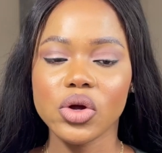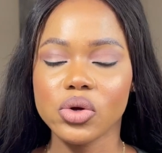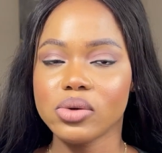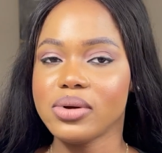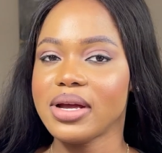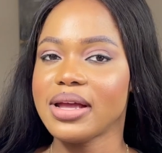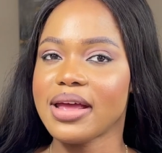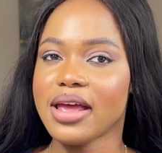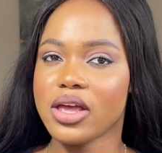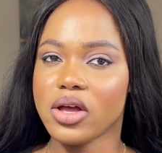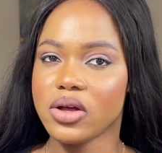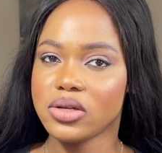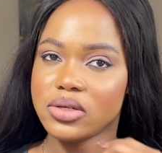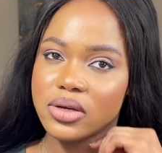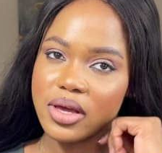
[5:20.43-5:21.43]
Go and get
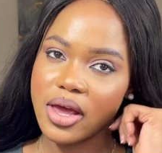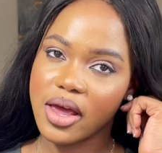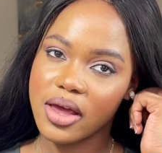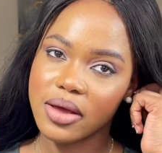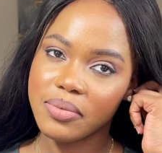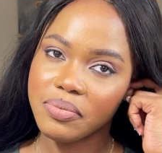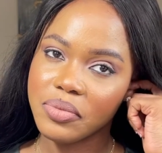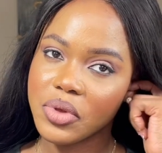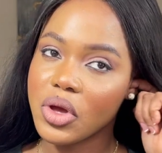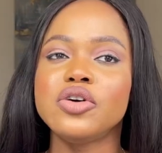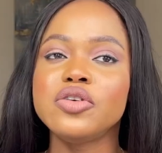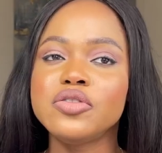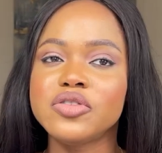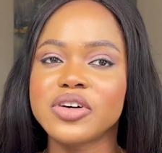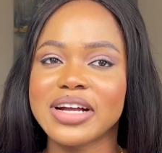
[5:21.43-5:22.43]
yours, okay?
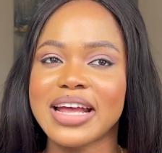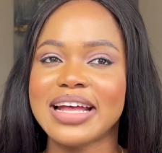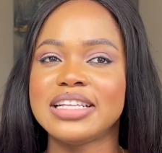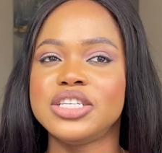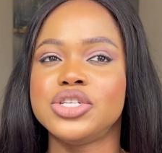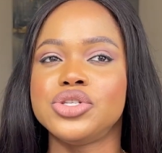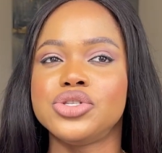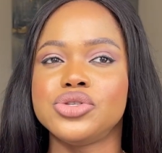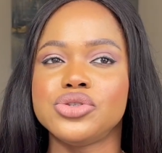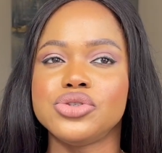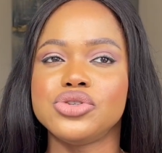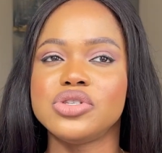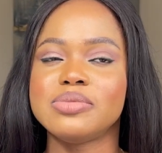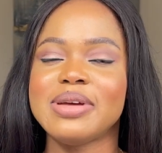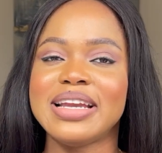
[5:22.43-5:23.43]
Don't forget to
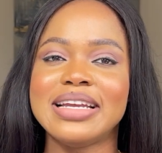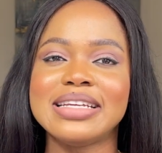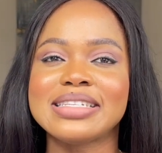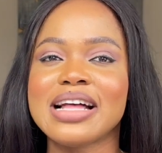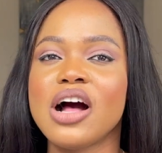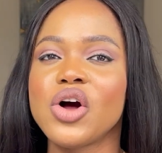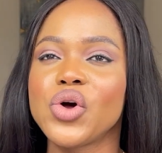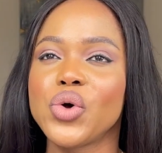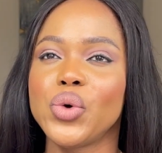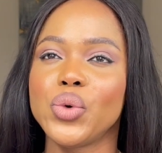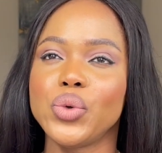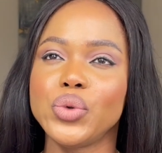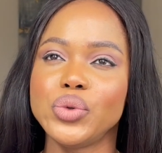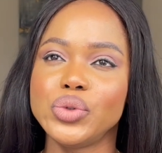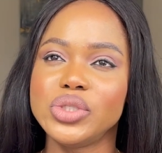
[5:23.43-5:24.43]
use my discount
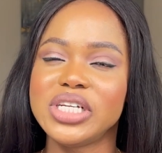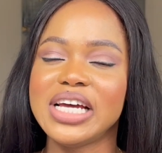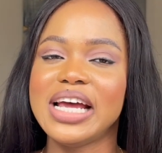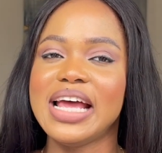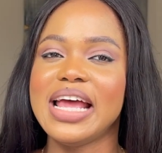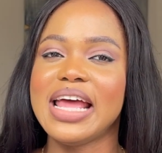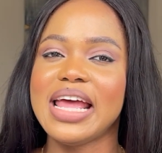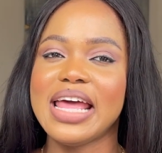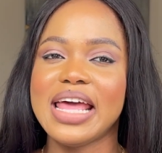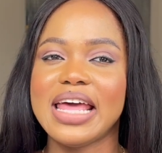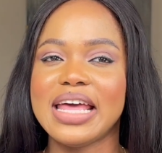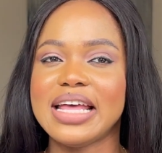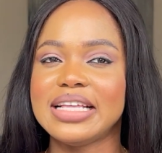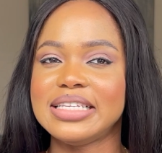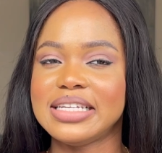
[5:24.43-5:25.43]
code.
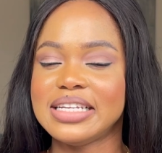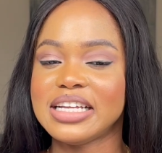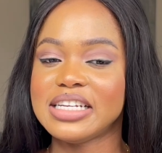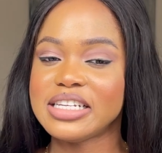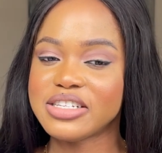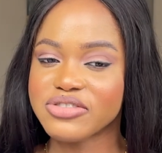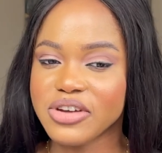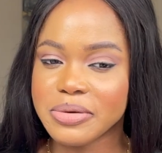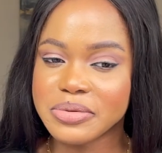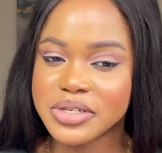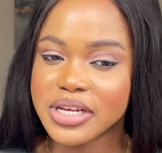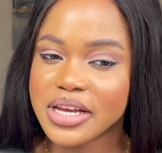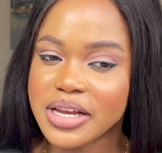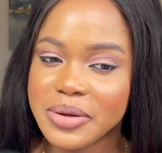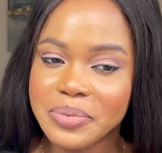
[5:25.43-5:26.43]
It's in the
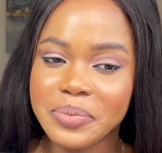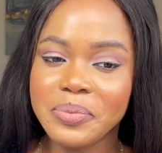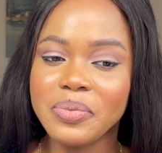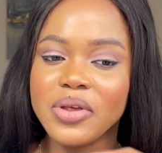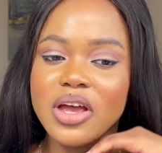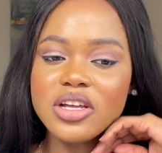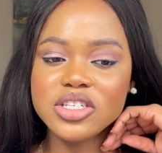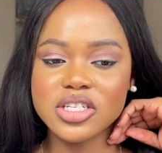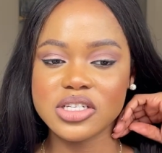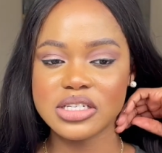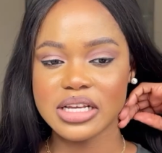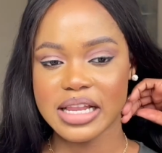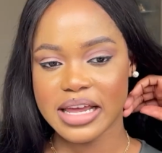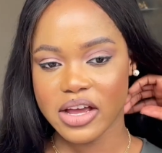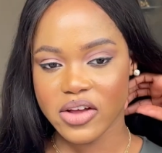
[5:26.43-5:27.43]
description. Just
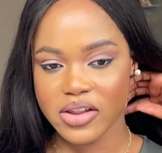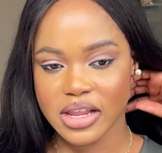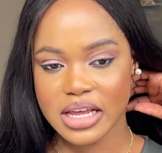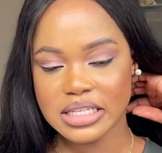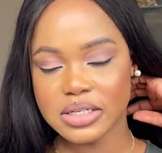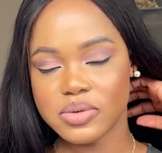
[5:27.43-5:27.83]
click on it.